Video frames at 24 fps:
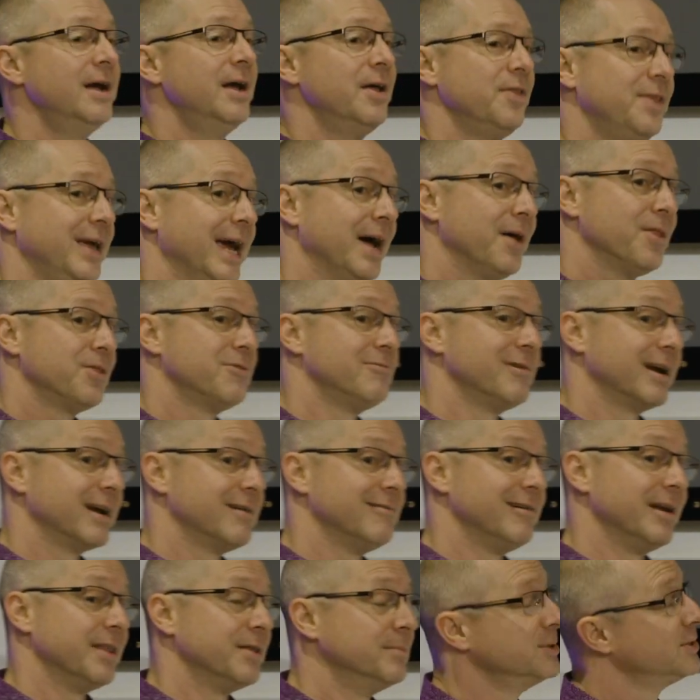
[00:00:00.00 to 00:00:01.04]
The
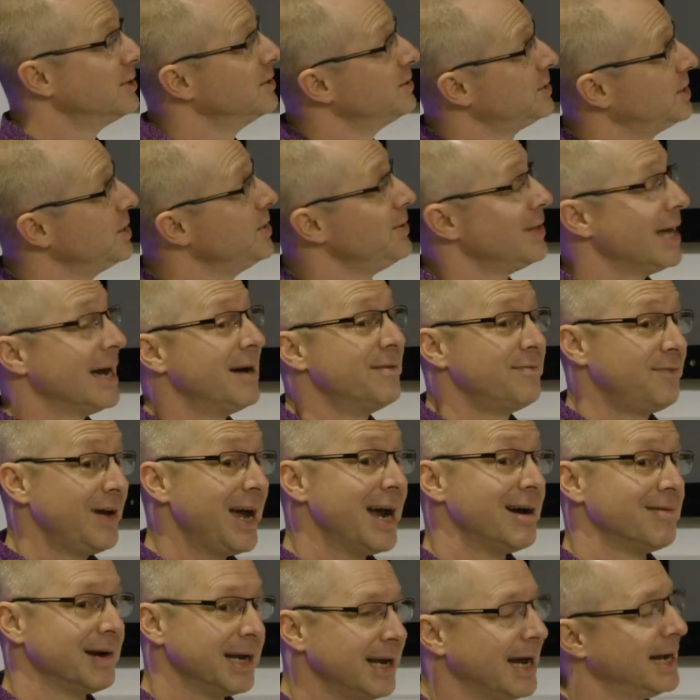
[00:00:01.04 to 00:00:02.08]
algorithms that do that vary